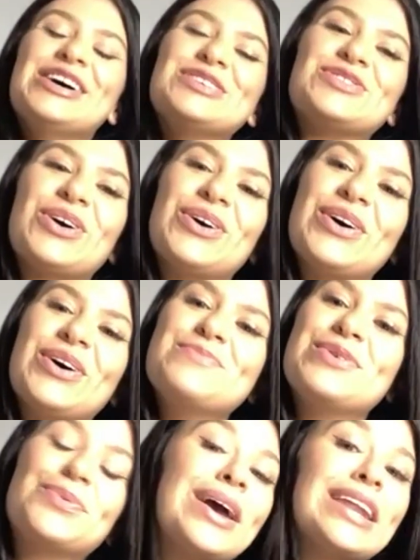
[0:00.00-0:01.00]
so I've
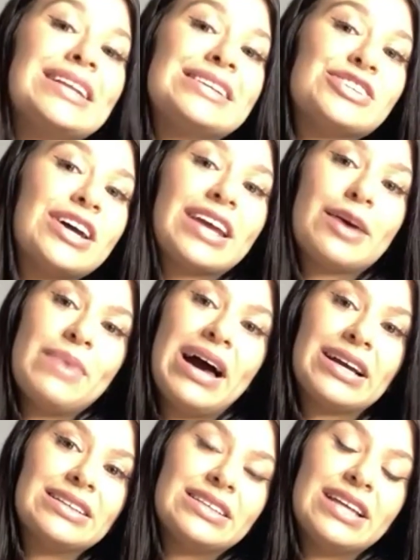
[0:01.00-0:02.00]
been waiting to try to get
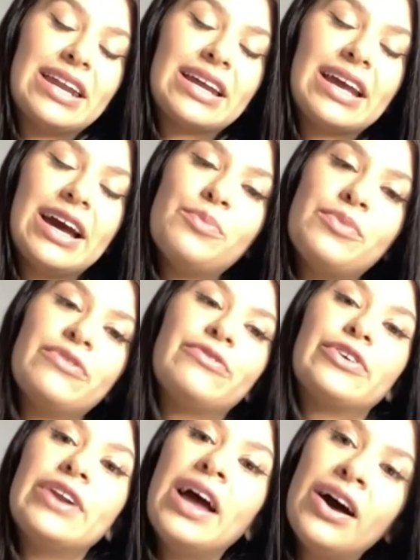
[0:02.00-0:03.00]
back into that account. But
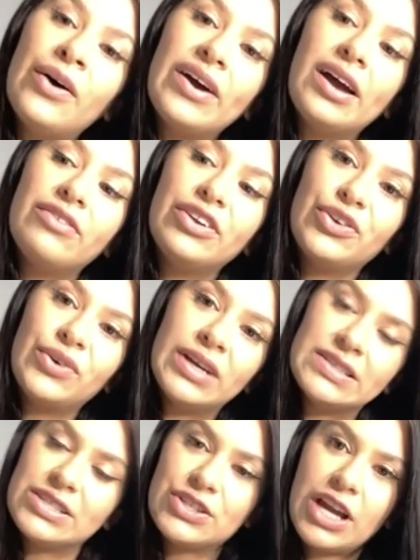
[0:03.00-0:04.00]
for now, I have a new
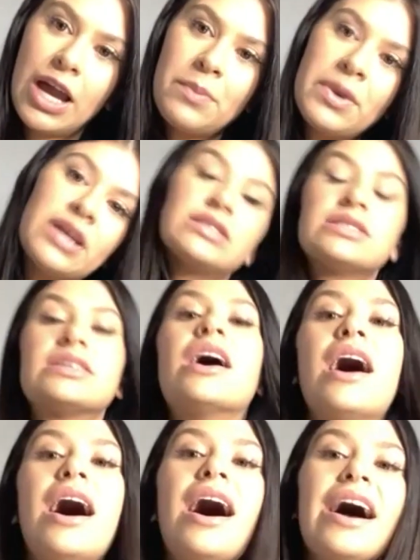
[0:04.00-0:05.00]
Instagram. It's
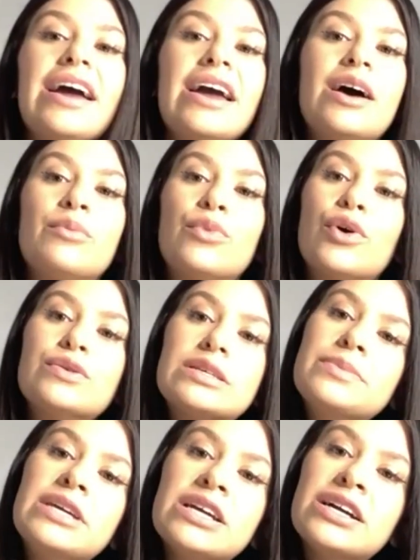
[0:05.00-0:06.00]
I am
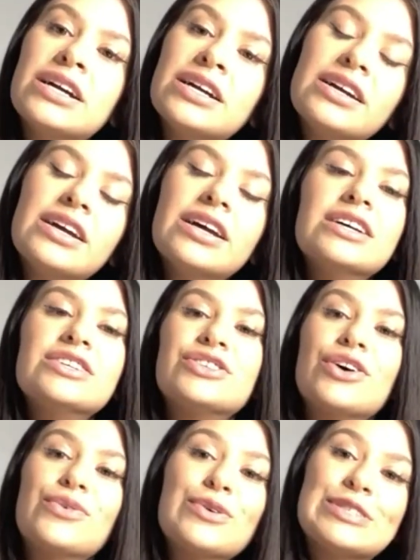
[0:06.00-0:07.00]
Rosamere,
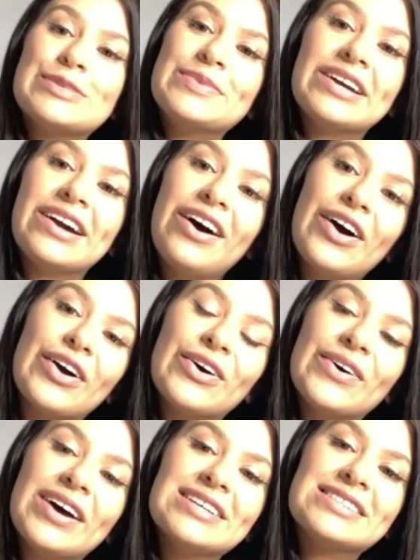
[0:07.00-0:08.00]
so Rosamere,
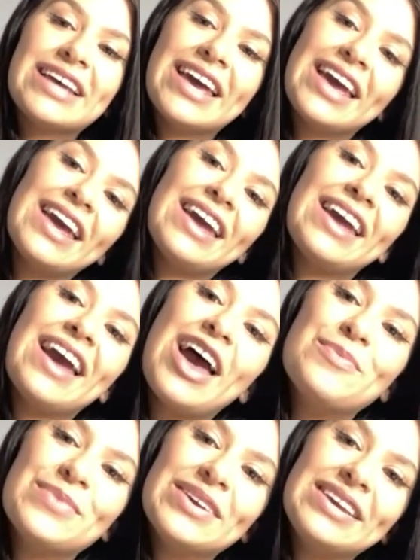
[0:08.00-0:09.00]
ROSAMERE.
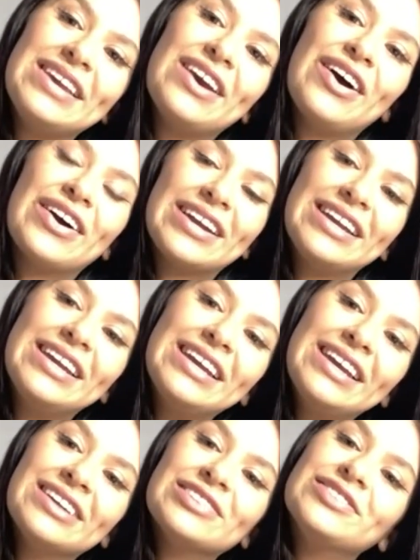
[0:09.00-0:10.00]

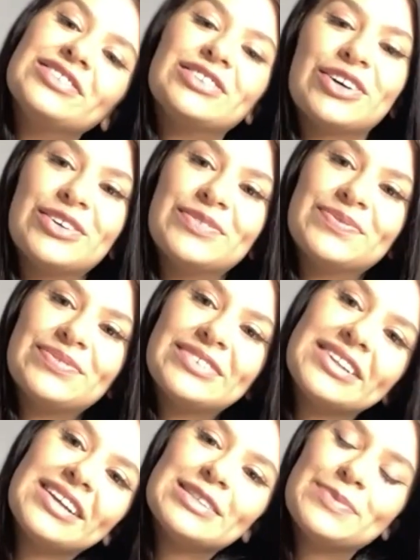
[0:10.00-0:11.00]
So
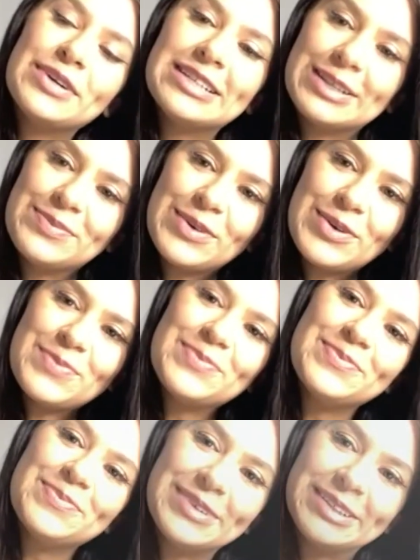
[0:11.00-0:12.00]
it's pretty simple.
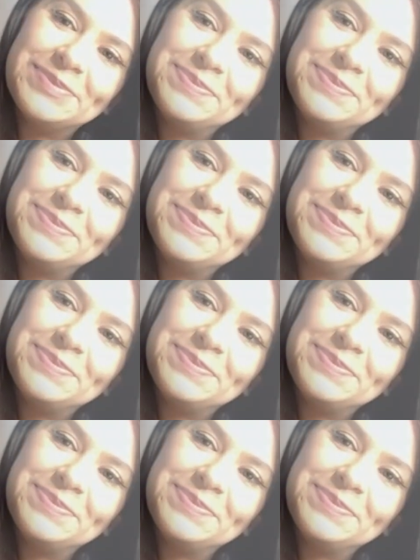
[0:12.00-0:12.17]
But